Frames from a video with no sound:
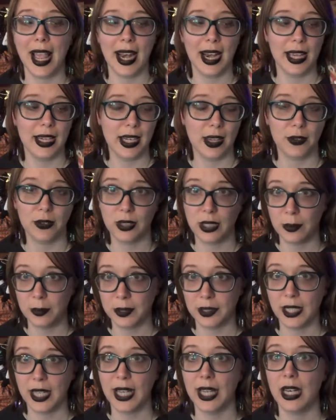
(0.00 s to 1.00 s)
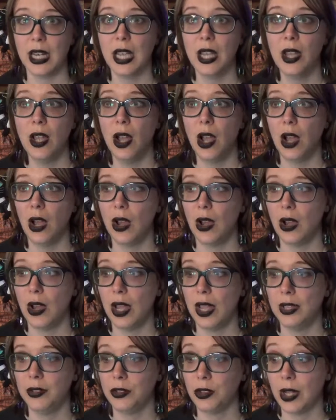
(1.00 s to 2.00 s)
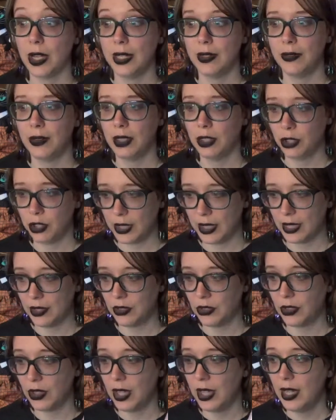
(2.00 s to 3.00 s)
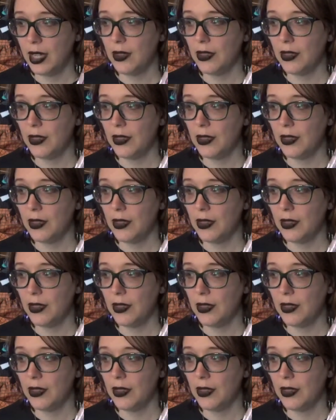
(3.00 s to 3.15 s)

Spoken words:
and I definitely plan on trying to finish this